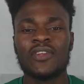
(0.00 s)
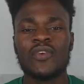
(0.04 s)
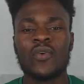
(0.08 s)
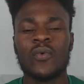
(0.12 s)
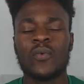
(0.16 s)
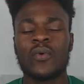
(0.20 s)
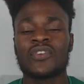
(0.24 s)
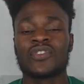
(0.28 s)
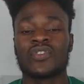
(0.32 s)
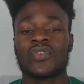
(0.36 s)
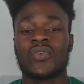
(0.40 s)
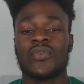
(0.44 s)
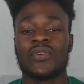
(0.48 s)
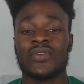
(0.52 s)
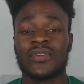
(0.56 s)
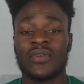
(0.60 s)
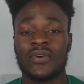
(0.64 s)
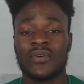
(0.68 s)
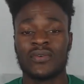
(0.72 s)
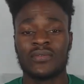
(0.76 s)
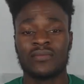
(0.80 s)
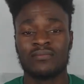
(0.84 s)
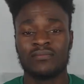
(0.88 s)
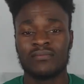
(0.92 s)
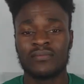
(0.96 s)
know what's going
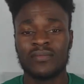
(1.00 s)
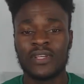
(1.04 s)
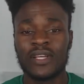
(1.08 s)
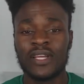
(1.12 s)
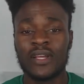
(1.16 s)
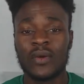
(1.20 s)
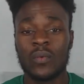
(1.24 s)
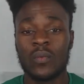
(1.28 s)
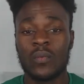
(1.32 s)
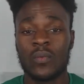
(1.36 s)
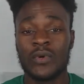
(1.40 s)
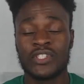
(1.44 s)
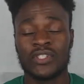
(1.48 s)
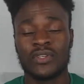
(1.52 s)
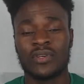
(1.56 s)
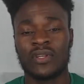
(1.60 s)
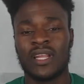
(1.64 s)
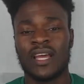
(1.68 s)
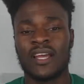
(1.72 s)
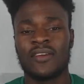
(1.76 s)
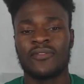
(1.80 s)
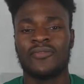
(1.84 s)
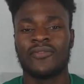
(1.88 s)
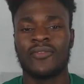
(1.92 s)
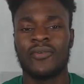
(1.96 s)
on with your
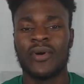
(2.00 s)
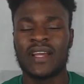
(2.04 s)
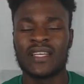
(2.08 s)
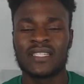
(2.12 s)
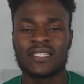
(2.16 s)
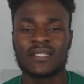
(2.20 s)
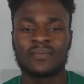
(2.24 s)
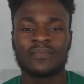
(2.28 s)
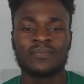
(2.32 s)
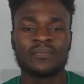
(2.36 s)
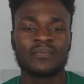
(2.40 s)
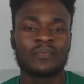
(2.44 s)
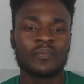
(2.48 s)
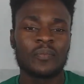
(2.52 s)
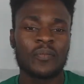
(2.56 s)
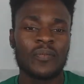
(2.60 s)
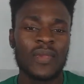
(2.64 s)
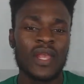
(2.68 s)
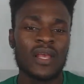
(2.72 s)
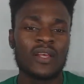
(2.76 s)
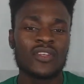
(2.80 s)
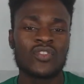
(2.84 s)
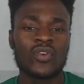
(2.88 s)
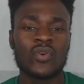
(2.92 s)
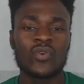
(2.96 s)
life, right?
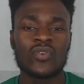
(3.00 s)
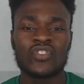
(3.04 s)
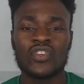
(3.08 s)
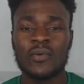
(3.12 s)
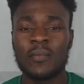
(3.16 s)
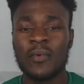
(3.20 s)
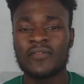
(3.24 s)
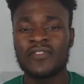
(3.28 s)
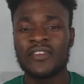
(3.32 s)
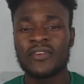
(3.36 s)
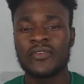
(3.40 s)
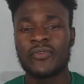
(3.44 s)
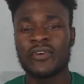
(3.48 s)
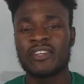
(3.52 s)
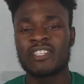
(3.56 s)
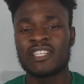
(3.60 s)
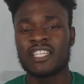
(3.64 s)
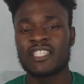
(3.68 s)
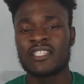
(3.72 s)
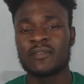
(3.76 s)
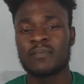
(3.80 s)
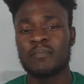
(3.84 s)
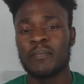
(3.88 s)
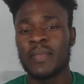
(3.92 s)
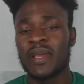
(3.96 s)
So some of the
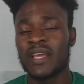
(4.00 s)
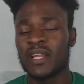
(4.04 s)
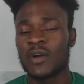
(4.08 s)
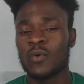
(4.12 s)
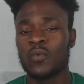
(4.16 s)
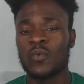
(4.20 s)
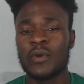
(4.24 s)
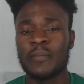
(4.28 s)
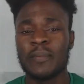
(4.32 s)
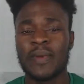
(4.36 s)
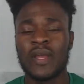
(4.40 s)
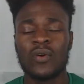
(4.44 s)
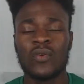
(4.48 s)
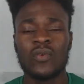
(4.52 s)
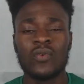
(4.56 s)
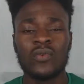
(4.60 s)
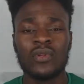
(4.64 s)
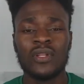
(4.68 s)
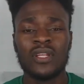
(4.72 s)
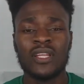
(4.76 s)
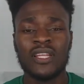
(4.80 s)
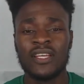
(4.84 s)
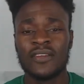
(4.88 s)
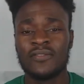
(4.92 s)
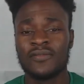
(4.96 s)
greatest men and women who
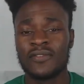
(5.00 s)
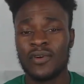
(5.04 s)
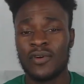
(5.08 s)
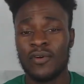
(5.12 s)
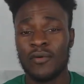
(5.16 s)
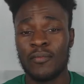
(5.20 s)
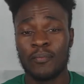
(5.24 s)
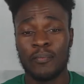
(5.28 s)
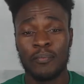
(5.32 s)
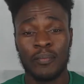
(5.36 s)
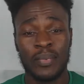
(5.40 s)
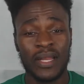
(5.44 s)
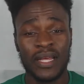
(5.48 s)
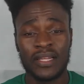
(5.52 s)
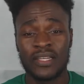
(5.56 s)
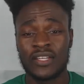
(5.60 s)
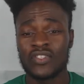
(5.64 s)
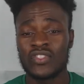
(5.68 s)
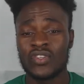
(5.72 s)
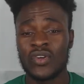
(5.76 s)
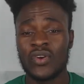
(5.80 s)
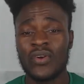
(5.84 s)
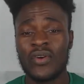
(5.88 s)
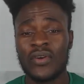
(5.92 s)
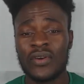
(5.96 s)
lived on
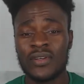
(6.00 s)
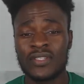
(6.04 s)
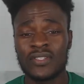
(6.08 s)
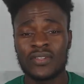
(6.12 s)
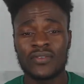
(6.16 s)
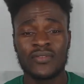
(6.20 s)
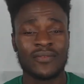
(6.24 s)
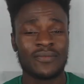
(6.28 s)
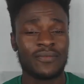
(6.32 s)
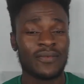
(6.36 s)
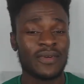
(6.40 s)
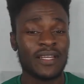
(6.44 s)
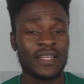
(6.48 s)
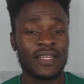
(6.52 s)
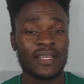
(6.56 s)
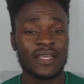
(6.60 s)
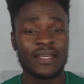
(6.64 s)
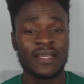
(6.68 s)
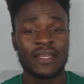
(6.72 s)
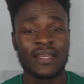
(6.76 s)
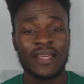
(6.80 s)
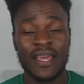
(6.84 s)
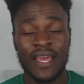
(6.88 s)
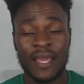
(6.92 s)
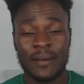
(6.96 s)
planet Earth
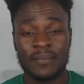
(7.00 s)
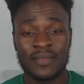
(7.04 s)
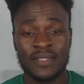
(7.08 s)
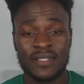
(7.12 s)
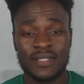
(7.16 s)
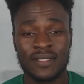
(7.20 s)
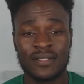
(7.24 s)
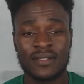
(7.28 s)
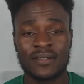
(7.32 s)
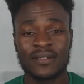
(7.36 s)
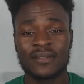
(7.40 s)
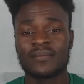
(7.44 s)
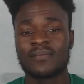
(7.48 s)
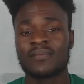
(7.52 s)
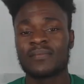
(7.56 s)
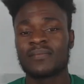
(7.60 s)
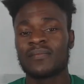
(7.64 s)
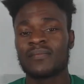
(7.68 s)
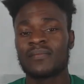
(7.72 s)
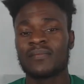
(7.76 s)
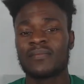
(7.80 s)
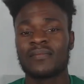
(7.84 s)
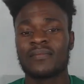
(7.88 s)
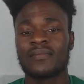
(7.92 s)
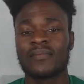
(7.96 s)
really kept
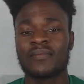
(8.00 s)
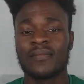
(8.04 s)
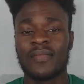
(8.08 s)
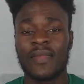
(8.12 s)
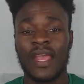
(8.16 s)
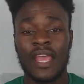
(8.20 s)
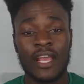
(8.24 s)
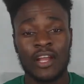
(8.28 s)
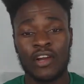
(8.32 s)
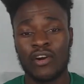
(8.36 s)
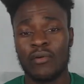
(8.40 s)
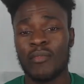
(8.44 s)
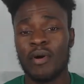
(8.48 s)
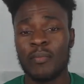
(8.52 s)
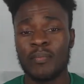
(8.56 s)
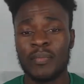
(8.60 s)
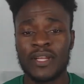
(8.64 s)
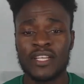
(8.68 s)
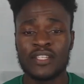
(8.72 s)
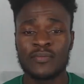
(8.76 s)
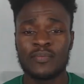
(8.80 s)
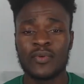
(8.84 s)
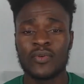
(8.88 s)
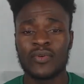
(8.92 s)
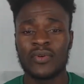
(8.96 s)
a
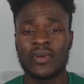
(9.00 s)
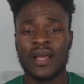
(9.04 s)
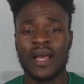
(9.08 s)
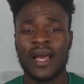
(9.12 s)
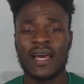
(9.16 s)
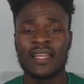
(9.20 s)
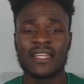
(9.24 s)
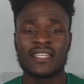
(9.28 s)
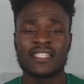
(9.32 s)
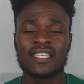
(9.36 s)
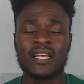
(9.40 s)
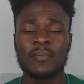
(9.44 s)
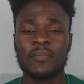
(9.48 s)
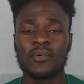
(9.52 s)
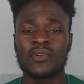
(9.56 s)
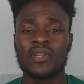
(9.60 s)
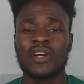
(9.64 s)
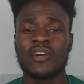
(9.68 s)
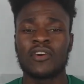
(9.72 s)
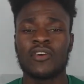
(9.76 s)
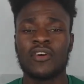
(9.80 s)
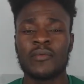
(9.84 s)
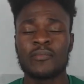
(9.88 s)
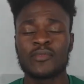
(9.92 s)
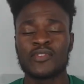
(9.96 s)
commonplace book. An example
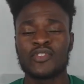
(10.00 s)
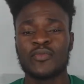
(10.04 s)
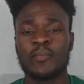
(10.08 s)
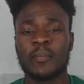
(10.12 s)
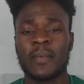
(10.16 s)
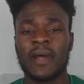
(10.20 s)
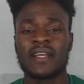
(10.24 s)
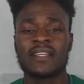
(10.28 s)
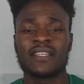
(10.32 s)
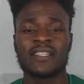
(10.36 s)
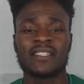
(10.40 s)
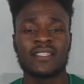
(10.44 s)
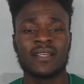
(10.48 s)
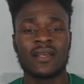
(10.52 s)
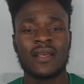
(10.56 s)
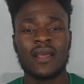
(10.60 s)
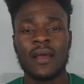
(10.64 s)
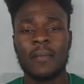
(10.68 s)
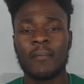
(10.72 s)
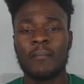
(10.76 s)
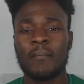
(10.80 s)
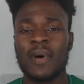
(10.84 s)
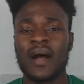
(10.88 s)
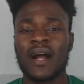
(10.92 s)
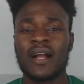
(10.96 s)
that comes to mind is
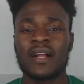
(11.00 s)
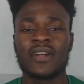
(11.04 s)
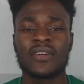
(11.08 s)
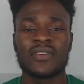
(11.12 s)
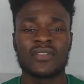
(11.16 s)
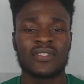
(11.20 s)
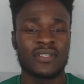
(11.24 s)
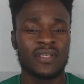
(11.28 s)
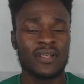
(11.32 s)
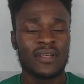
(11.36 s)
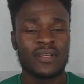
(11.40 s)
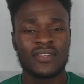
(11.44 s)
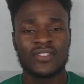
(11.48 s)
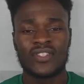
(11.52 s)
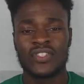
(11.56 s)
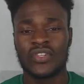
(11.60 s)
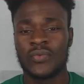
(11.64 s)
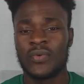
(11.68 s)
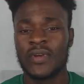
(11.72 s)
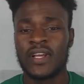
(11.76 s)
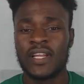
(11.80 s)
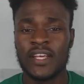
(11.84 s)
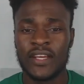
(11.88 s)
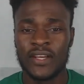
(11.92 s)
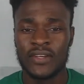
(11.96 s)
Marcus
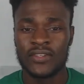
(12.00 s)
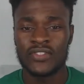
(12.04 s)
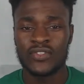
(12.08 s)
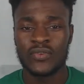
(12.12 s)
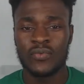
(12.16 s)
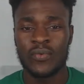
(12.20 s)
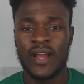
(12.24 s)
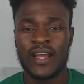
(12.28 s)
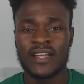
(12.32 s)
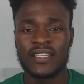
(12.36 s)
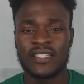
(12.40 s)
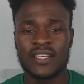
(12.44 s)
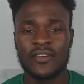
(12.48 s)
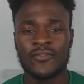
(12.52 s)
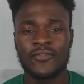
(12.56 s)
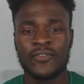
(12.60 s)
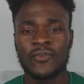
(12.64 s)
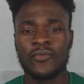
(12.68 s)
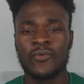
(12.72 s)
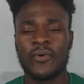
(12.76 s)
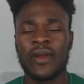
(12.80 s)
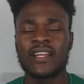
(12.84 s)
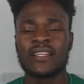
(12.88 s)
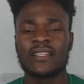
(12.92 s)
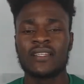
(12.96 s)
Aurelius, right? If
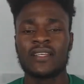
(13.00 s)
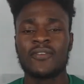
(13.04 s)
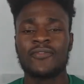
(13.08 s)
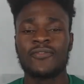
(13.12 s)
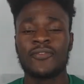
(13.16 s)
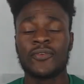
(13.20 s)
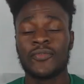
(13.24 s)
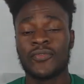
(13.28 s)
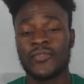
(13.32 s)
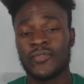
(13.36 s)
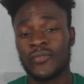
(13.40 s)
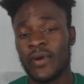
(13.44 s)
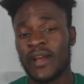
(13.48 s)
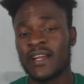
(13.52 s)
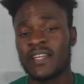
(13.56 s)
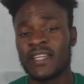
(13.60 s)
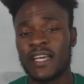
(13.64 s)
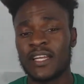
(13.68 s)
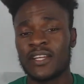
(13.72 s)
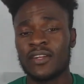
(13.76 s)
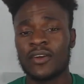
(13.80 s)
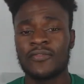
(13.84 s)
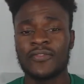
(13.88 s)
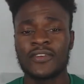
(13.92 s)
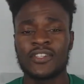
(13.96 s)
you've read
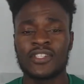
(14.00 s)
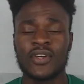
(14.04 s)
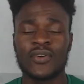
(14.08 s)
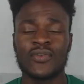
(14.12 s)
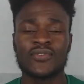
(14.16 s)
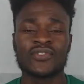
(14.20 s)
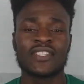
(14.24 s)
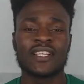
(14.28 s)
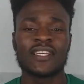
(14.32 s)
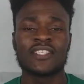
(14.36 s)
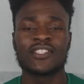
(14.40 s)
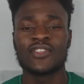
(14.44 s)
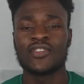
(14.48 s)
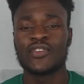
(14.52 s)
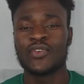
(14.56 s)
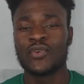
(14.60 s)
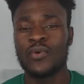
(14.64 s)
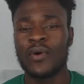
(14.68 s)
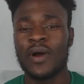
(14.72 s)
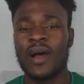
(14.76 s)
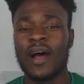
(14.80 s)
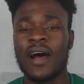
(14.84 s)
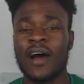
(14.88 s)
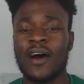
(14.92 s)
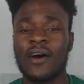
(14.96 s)
any of his content, you
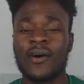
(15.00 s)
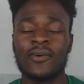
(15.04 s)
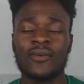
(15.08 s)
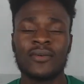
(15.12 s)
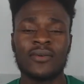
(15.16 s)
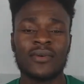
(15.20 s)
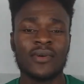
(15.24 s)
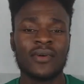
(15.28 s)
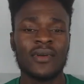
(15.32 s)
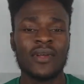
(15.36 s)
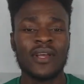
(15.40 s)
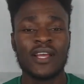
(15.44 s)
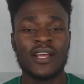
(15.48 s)
know how